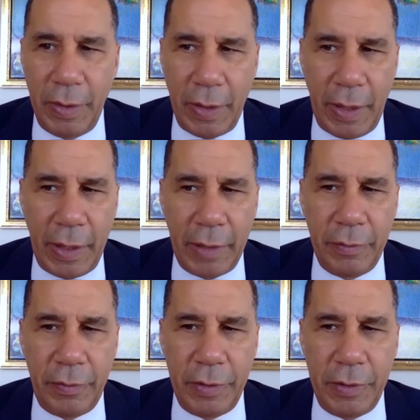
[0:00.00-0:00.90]

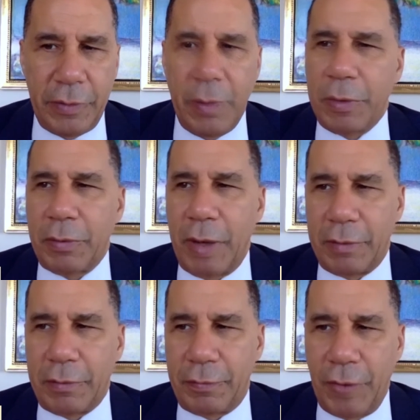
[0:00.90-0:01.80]
And the
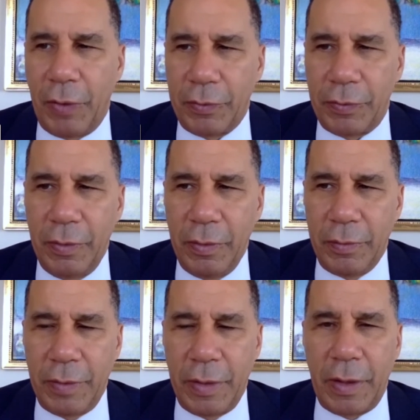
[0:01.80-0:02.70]
Democrats felt
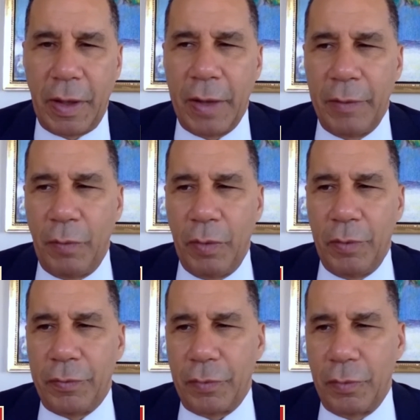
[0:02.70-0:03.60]
that I
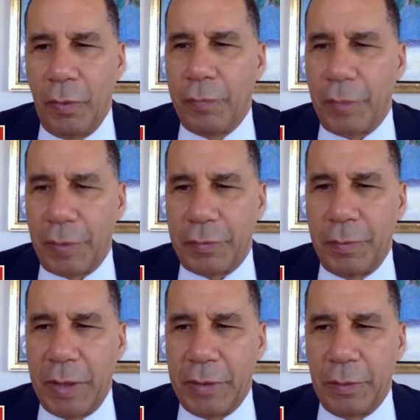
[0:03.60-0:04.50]
was
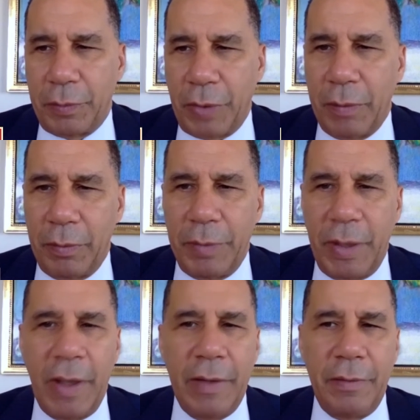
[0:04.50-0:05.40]
overestimating the problem.
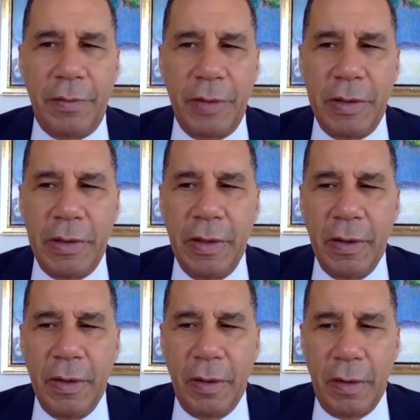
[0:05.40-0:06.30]
And the
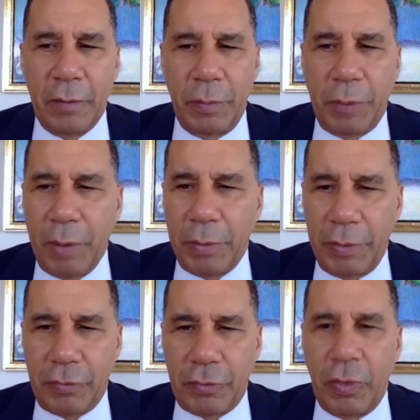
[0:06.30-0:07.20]

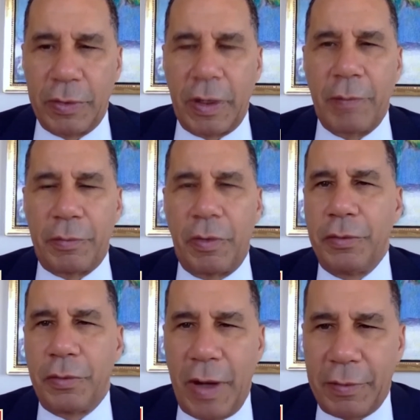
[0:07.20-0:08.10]
Republicans thought that I was
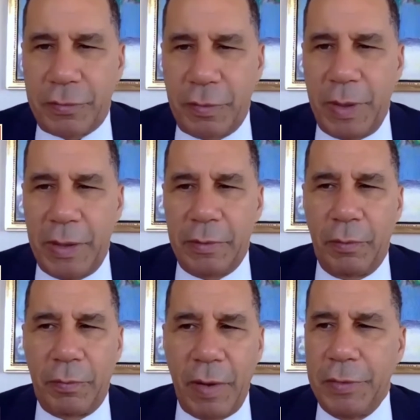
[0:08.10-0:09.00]
underestimating
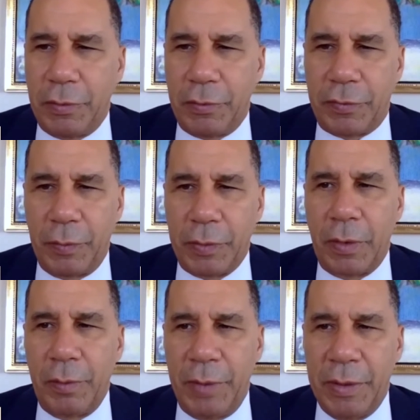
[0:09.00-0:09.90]
the revenues that would
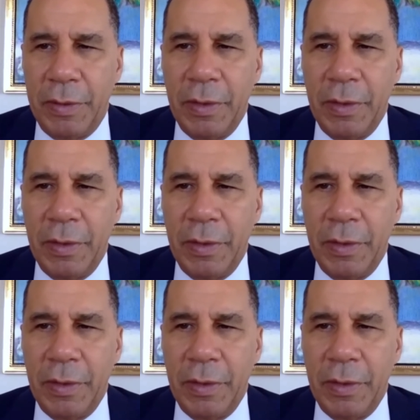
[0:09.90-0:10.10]
come in.